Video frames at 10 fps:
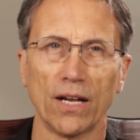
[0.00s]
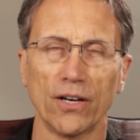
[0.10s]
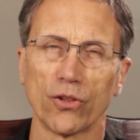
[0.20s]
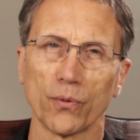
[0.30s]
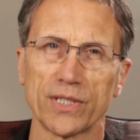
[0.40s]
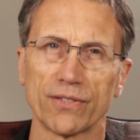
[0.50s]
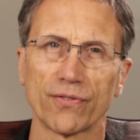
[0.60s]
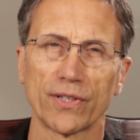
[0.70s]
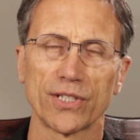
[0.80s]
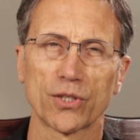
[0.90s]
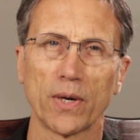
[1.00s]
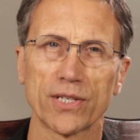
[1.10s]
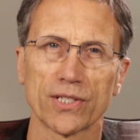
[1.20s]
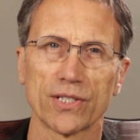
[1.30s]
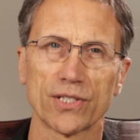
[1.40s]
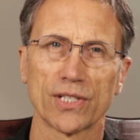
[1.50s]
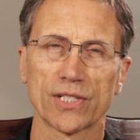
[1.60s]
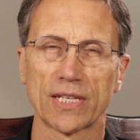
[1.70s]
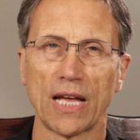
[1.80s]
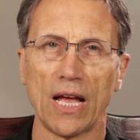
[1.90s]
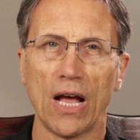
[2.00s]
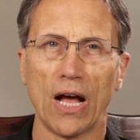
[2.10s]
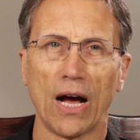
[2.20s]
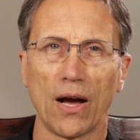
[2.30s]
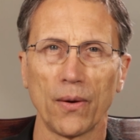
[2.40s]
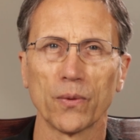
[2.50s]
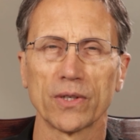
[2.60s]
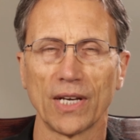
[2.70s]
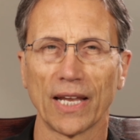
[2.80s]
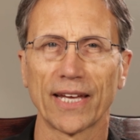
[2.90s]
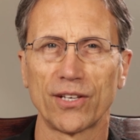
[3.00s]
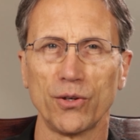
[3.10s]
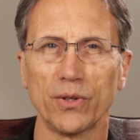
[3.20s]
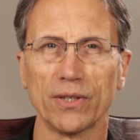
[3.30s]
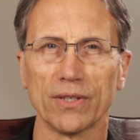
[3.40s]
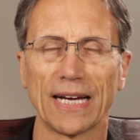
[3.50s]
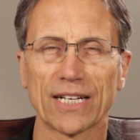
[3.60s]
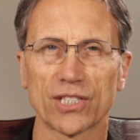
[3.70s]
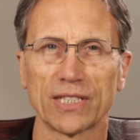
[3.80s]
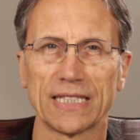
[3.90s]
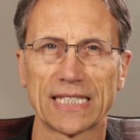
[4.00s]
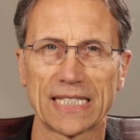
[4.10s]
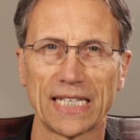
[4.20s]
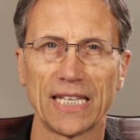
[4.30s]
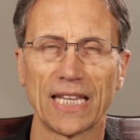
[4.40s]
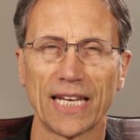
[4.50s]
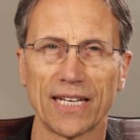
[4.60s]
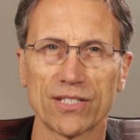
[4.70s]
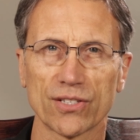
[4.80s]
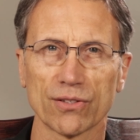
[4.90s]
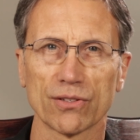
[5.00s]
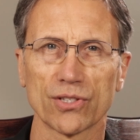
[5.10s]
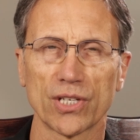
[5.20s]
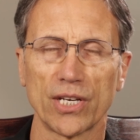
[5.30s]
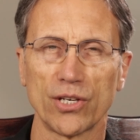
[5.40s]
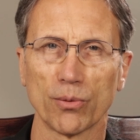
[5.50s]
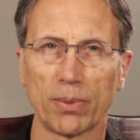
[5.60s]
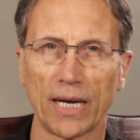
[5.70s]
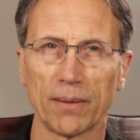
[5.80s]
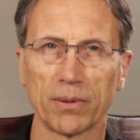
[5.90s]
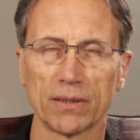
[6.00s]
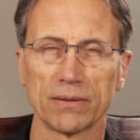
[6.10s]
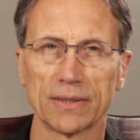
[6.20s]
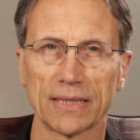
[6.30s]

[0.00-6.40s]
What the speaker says: Another reason for these questions is I would like you to actually see the answers in your Bible.